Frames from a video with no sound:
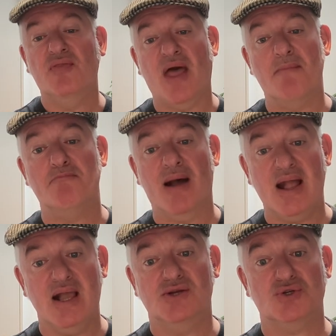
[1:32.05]
they're
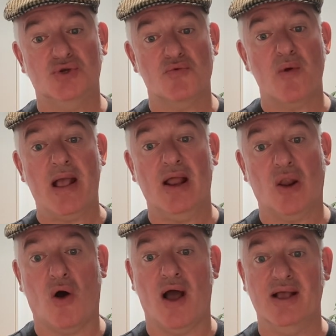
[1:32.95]
made to
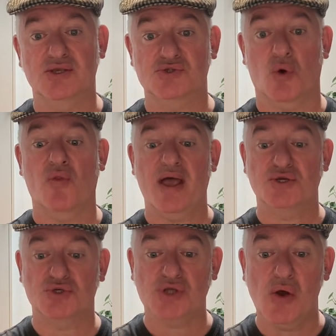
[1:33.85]
realise or they're
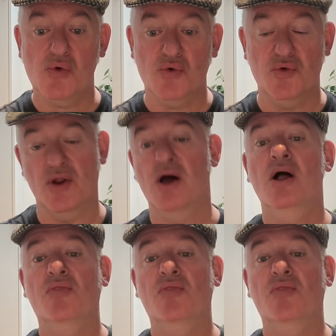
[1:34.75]
shown